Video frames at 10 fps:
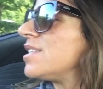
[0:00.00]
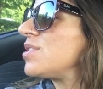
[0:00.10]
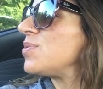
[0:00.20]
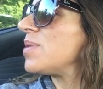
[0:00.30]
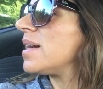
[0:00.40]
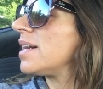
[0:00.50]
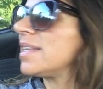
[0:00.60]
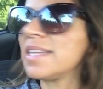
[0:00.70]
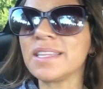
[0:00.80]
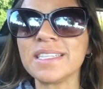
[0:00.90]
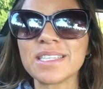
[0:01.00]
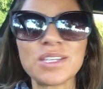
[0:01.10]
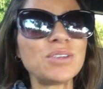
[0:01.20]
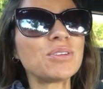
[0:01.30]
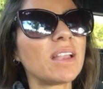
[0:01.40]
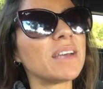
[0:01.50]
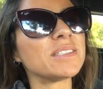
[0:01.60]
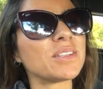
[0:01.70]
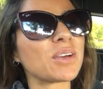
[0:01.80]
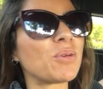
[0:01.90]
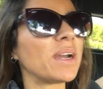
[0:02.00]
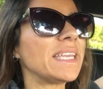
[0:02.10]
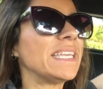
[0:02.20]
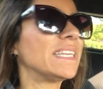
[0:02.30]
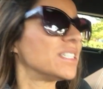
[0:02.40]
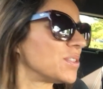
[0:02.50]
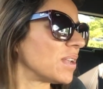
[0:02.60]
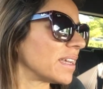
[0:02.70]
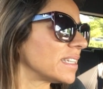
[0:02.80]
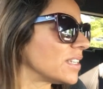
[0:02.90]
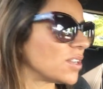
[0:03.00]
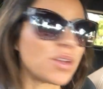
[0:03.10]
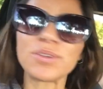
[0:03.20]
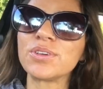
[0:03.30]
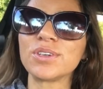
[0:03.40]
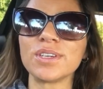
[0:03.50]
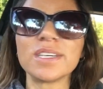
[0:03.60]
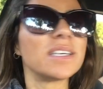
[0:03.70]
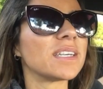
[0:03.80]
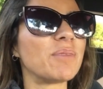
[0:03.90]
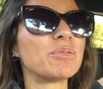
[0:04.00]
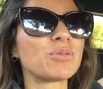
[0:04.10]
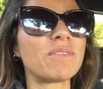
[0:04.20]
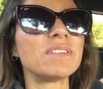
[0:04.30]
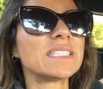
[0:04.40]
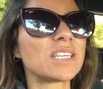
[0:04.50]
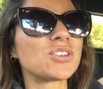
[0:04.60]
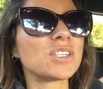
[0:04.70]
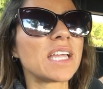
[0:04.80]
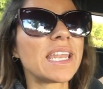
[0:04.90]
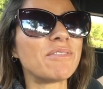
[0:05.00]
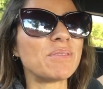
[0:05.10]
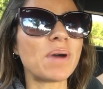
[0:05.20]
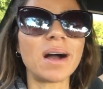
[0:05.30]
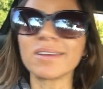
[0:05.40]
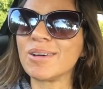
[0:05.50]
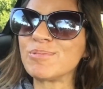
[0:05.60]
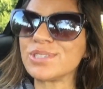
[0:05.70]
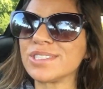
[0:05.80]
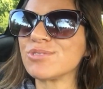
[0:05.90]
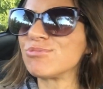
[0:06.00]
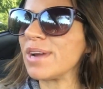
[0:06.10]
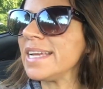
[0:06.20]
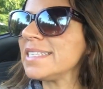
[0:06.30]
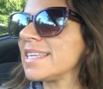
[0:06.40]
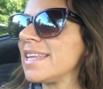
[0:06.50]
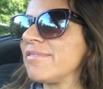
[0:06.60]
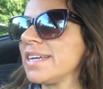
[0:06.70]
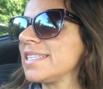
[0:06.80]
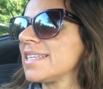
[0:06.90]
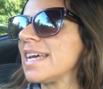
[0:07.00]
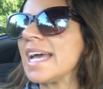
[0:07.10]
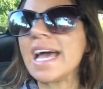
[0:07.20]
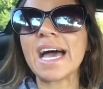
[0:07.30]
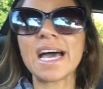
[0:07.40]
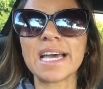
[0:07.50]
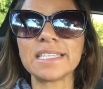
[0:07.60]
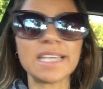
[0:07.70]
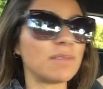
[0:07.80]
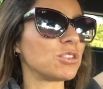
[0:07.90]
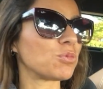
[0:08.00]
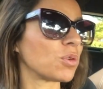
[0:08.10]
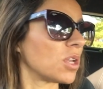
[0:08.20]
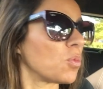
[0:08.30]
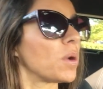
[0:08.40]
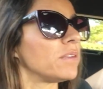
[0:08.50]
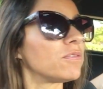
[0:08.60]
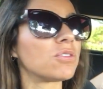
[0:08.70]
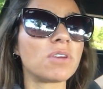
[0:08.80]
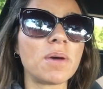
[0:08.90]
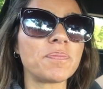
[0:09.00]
to, these are the new clients, so they're quite eager to, like, you know, come onto every session and every park run, which is great, love it. And yeah, I'm just gonna wait for